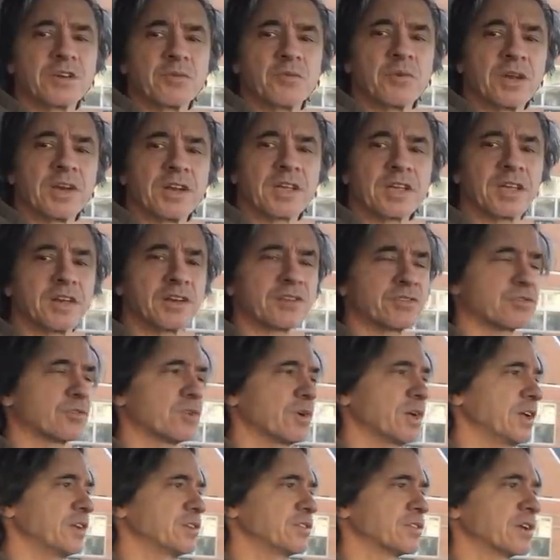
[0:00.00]
and you want to get it
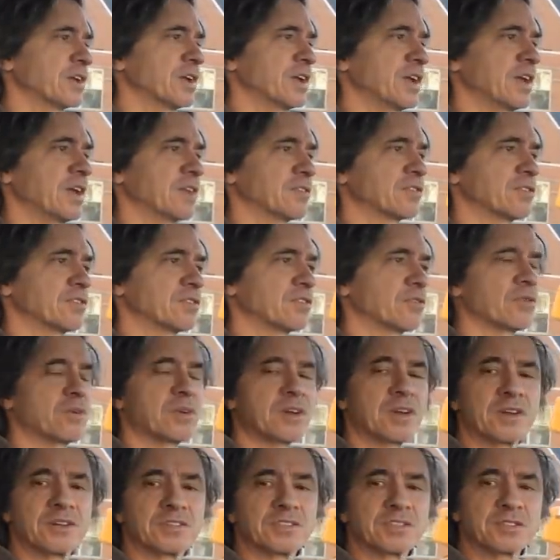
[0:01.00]
trained, you're going to have to do
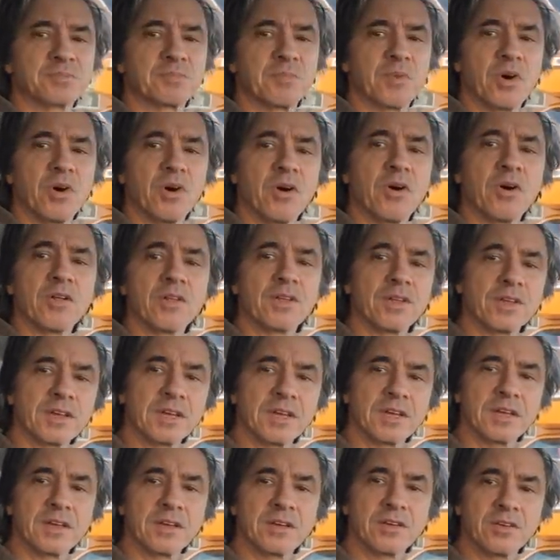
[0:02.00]
it in a small
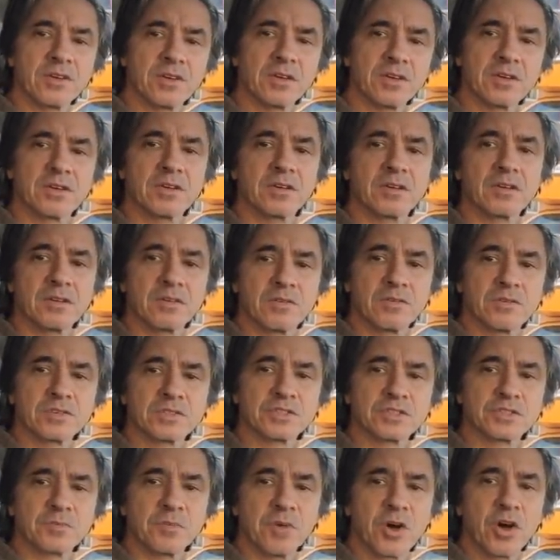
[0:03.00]

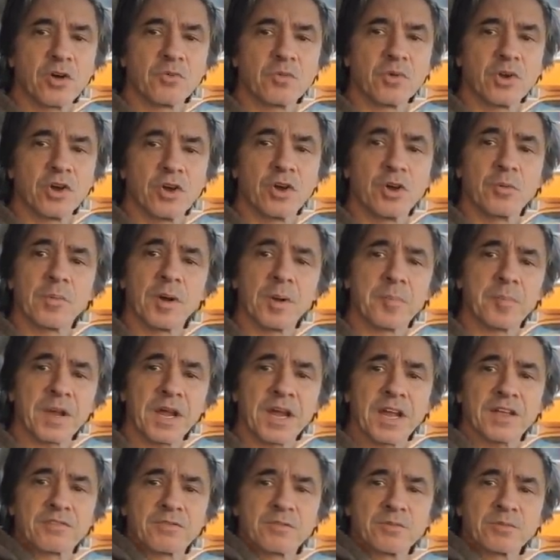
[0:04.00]
room. A
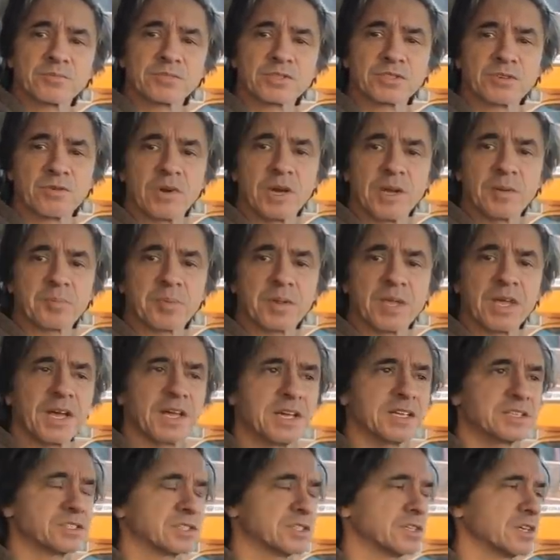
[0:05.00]
bathroom's a great
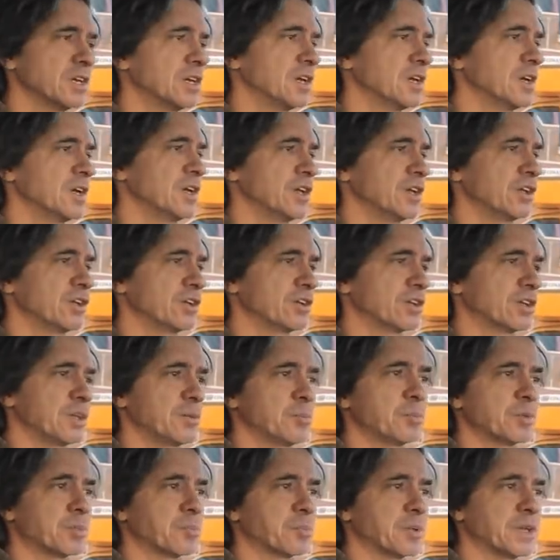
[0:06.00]
place. You
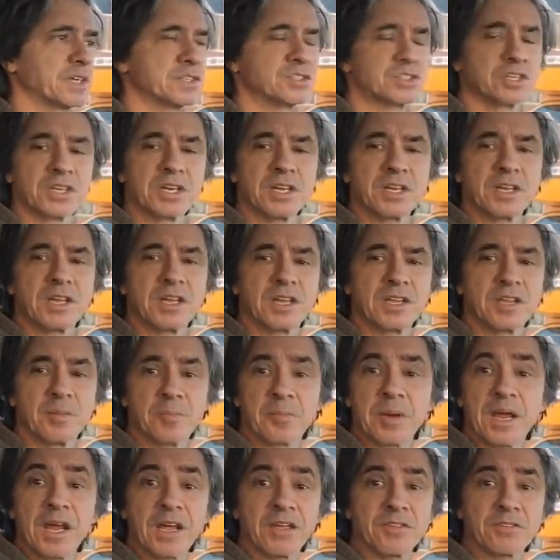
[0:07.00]
keep your pigeon in the
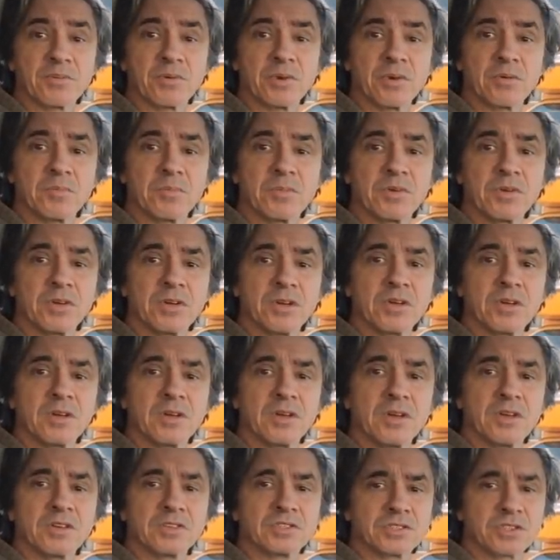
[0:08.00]
bathroom.
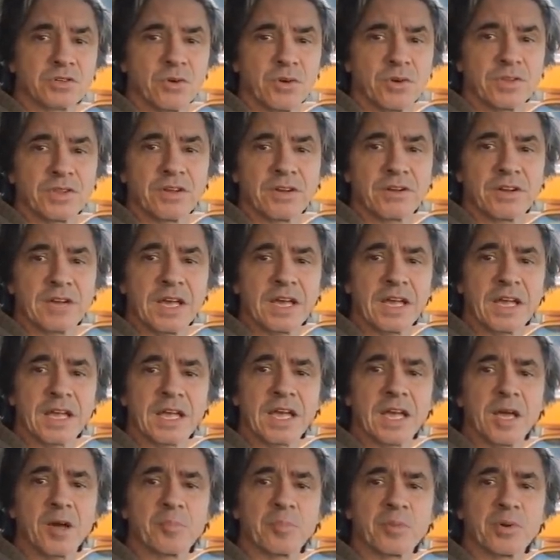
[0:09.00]
Just go in there and hang
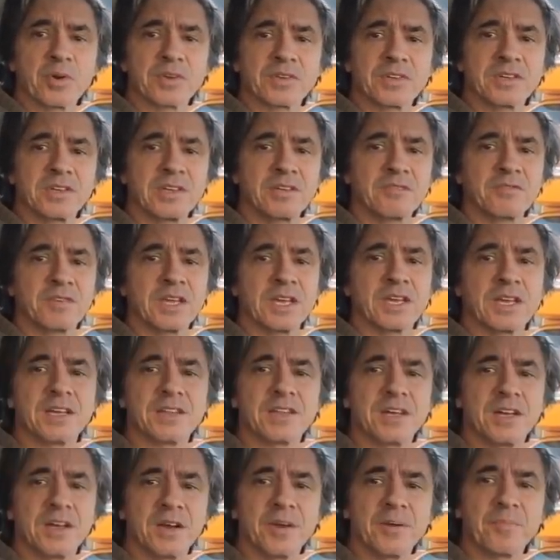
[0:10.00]
out. Put a TV
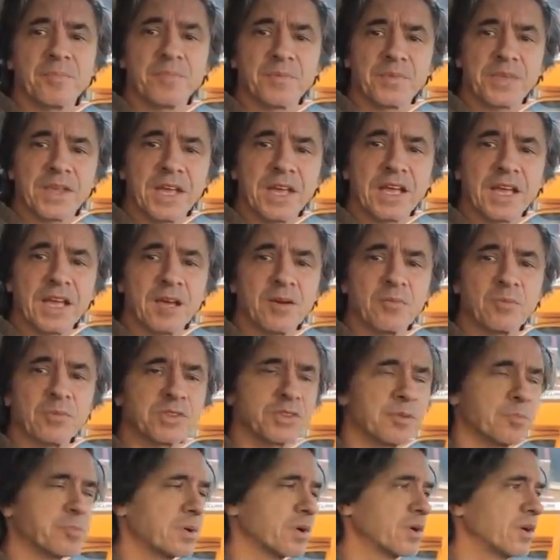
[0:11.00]
in there. Hang out
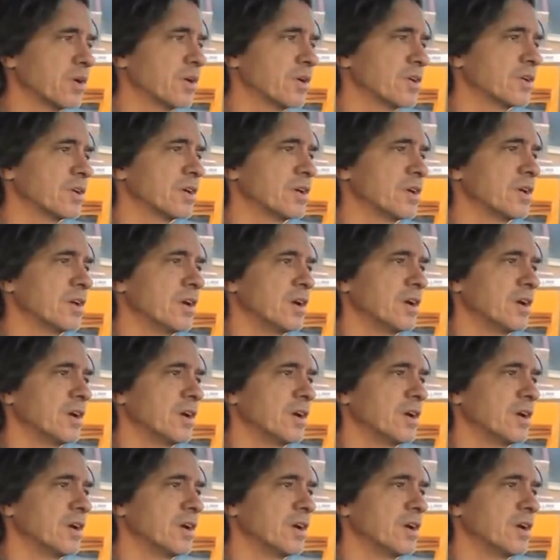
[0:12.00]
with the bird.